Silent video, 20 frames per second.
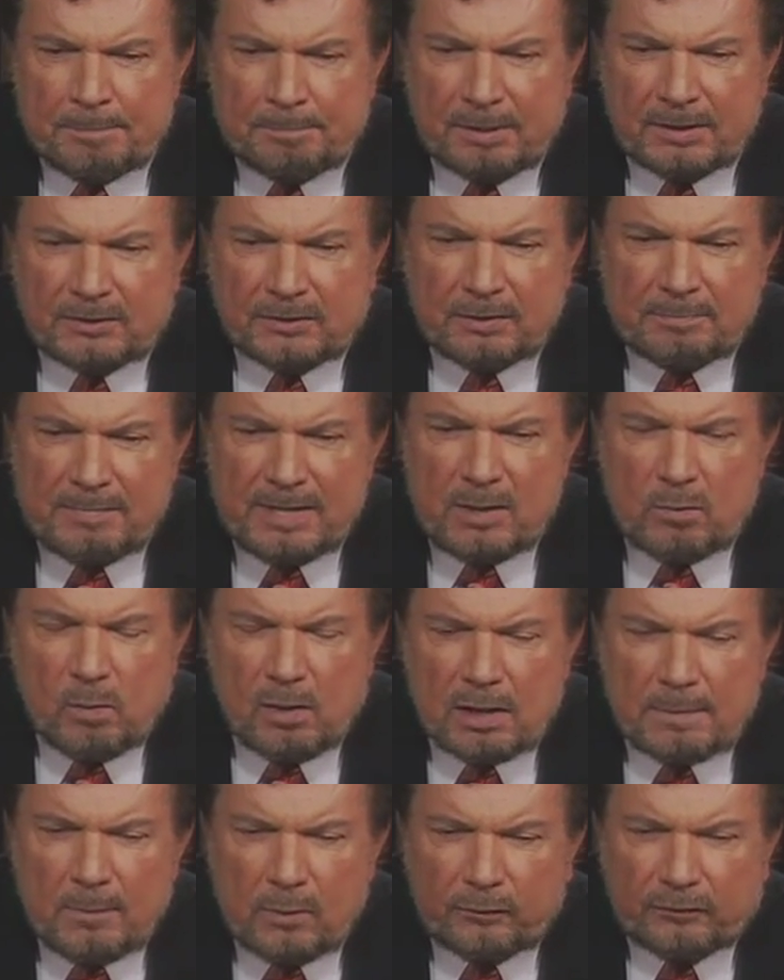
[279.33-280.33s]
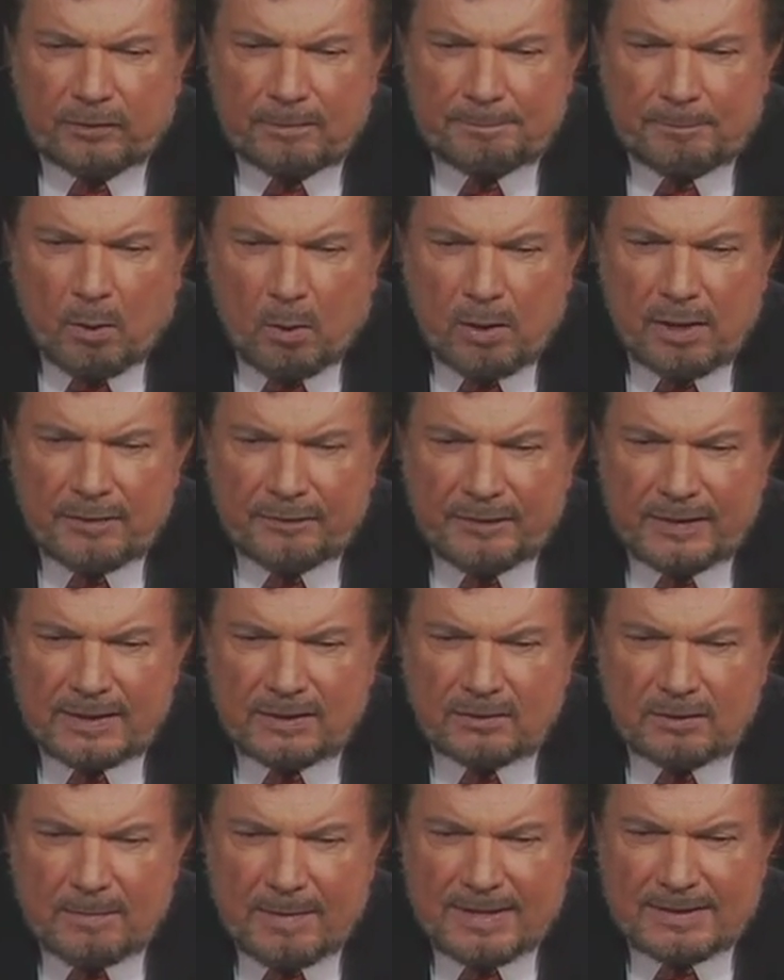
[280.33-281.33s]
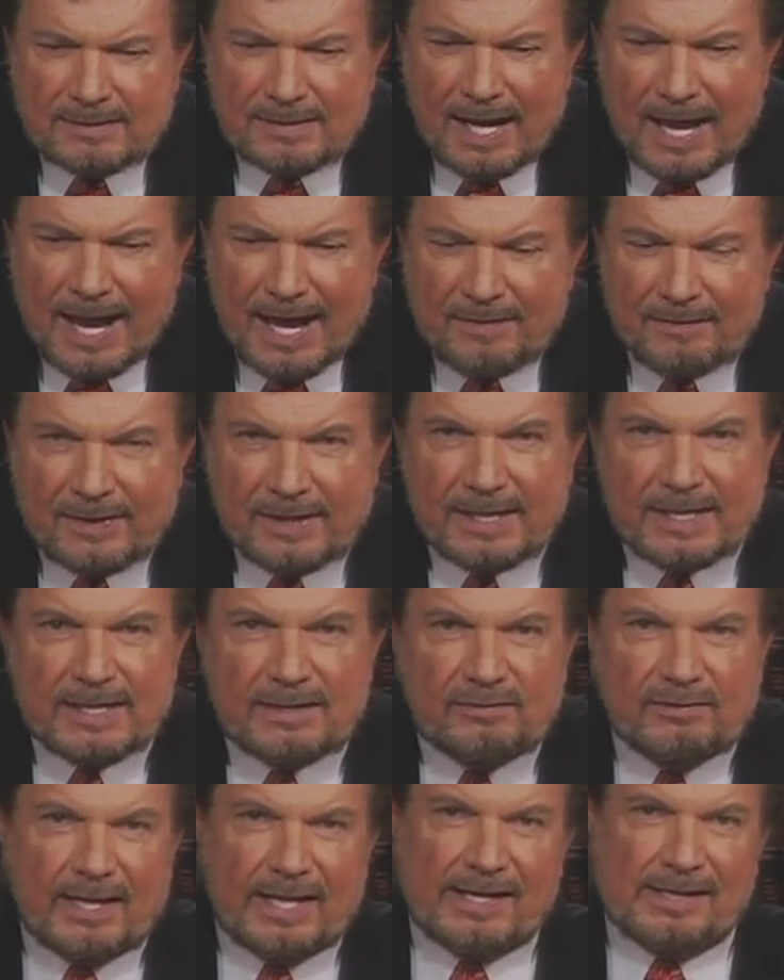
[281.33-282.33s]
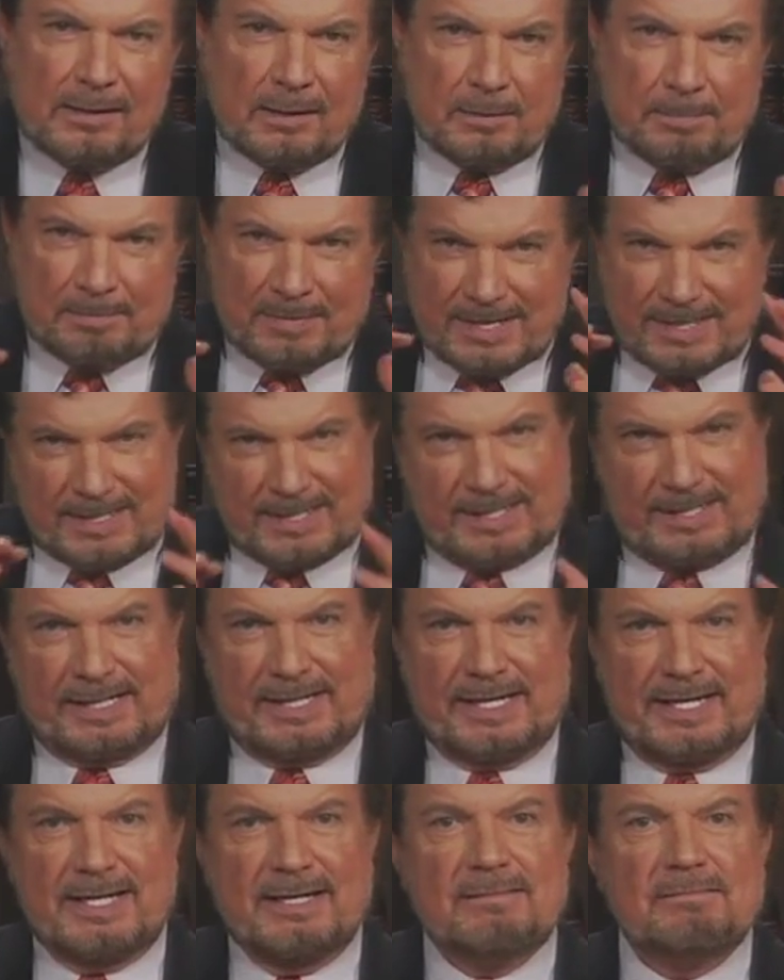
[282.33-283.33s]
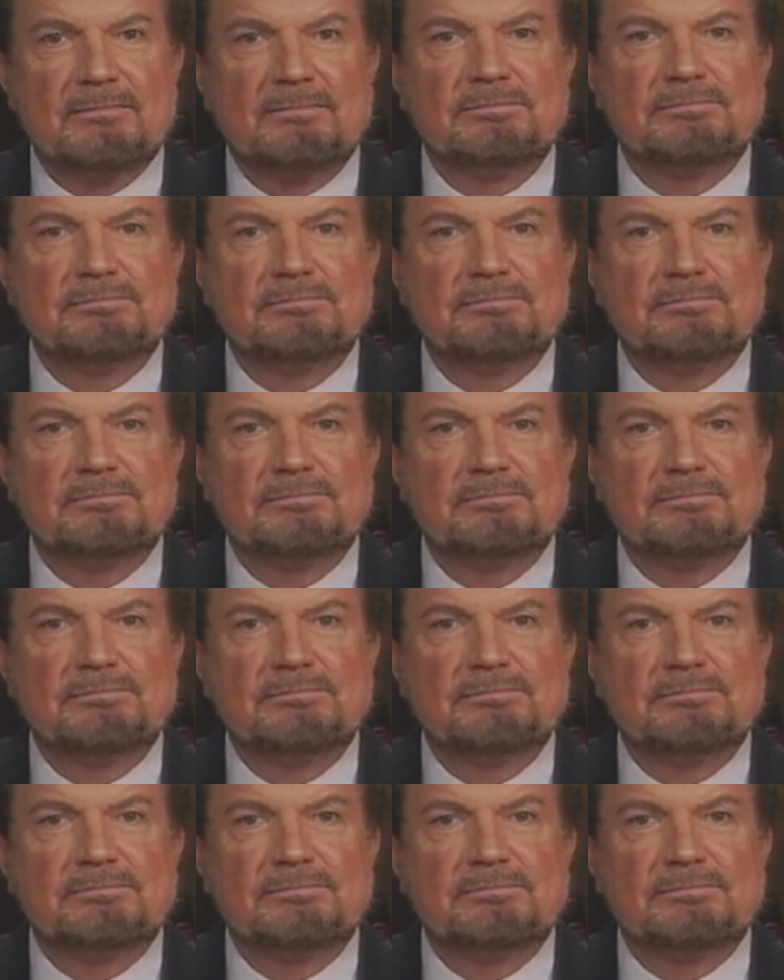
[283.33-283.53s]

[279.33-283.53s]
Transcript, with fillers: but to me, one of the most important things about tithing is that it immediately